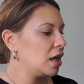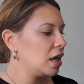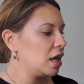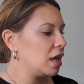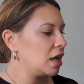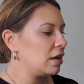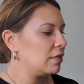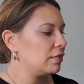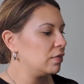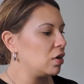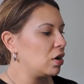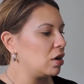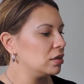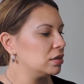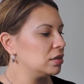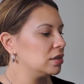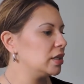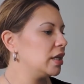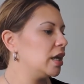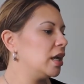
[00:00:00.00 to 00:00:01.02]
I've
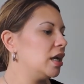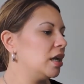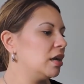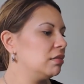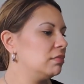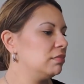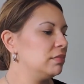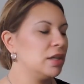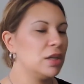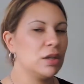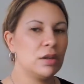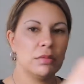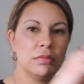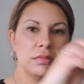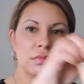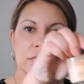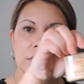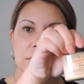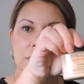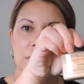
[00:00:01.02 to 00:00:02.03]
got
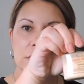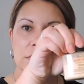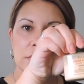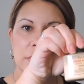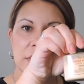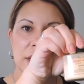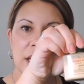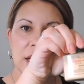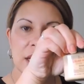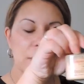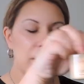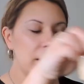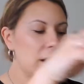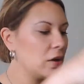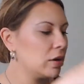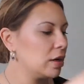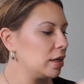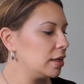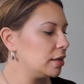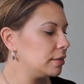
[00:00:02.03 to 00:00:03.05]
banana
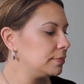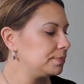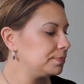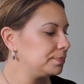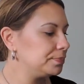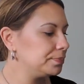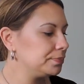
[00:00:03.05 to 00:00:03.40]
powder.